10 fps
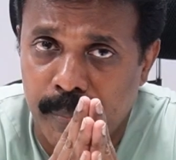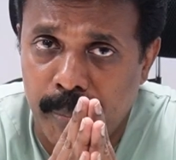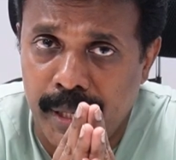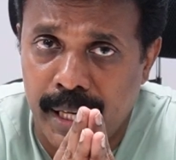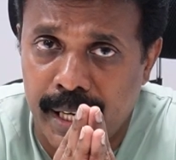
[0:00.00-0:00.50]

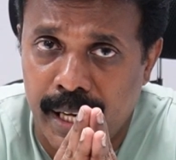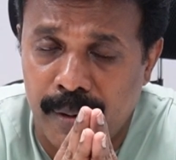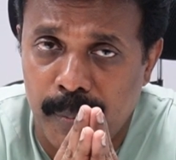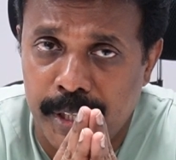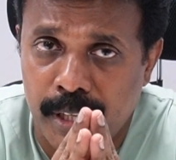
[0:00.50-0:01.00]
maybe like
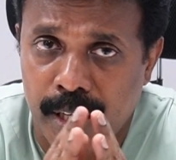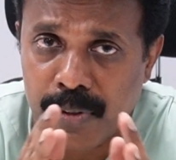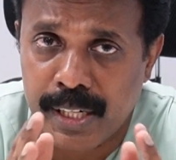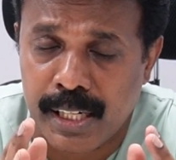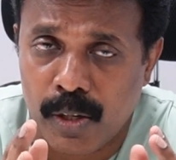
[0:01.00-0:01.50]
I will be
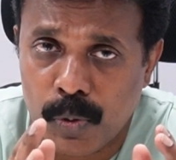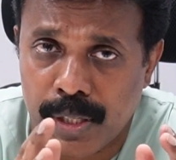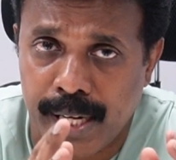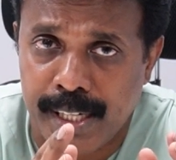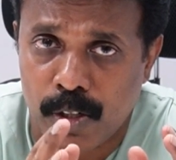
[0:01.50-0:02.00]
covering now
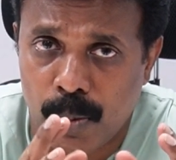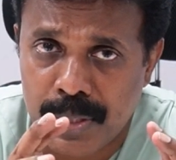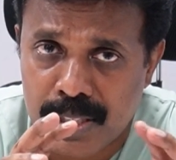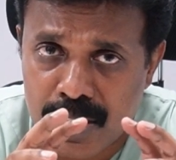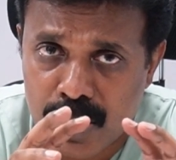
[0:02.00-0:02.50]
9
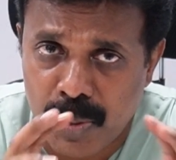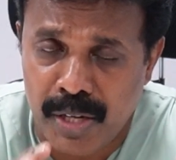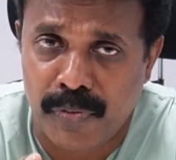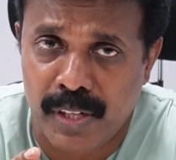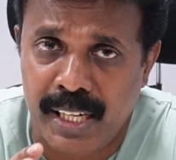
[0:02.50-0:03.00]
topics. This is
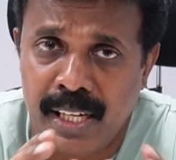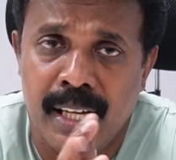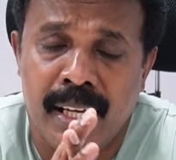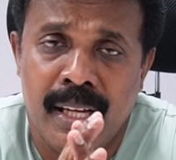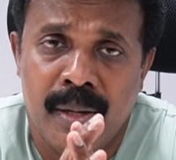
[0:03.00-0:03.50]
briefly
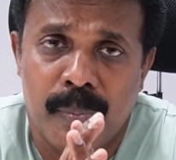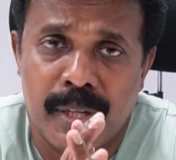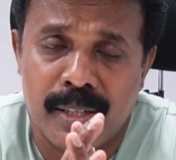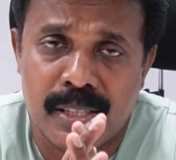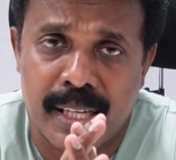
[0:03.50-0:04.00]

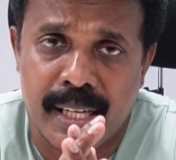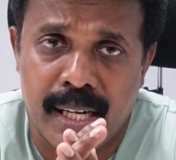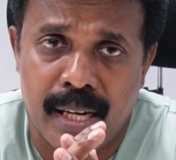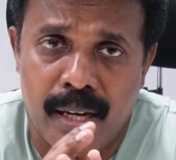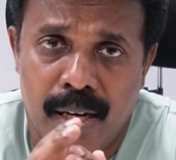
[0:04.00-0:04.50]
because
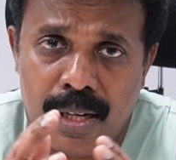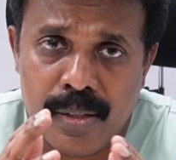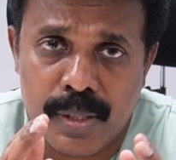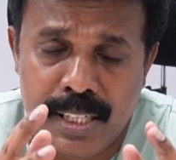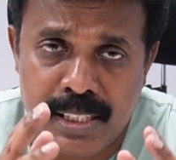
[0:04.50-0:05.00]
like
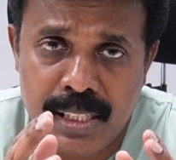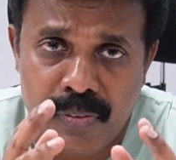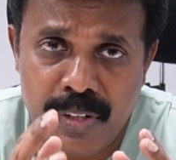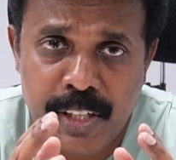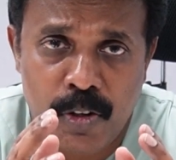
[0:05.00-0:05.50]
each and
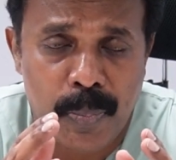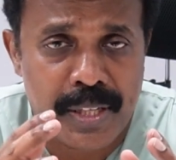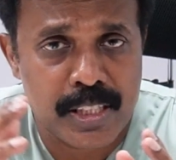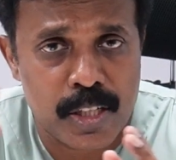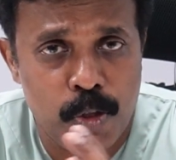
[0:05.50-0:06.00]
every
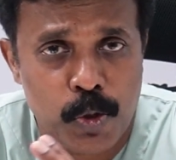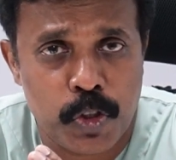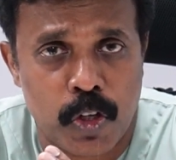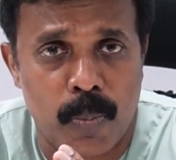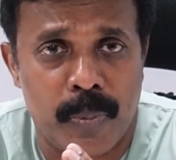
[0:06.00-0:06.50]
topic is a
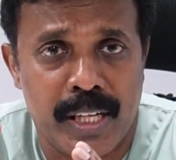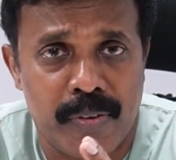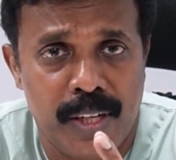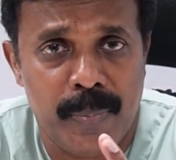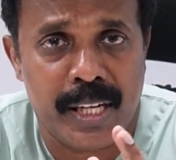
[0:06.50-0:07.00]
huge topic.
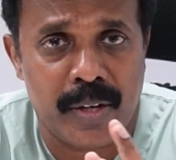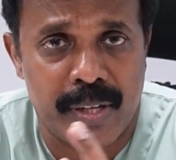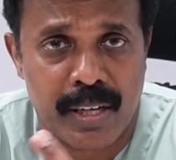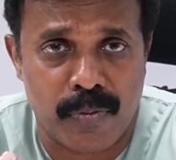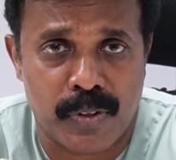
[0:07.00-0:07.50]
We'll be
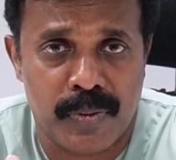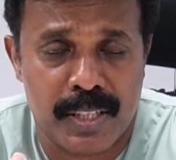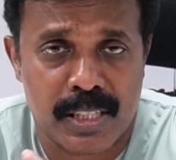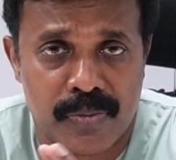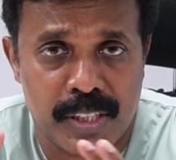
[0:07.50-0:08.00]
covering
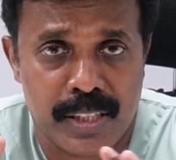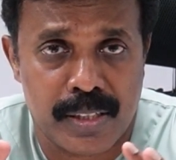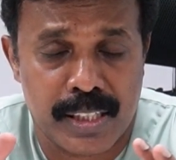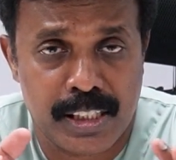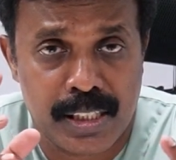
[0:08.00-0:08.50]
afterwards with
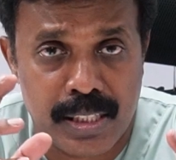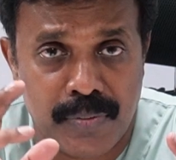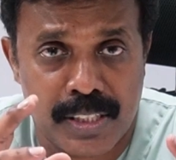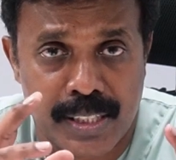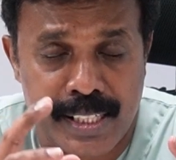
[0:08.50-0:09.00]
each and
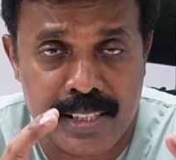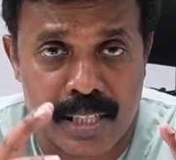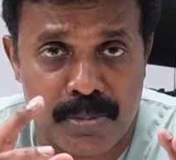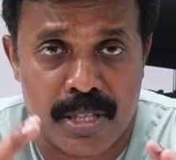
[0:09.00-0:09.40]
every signs and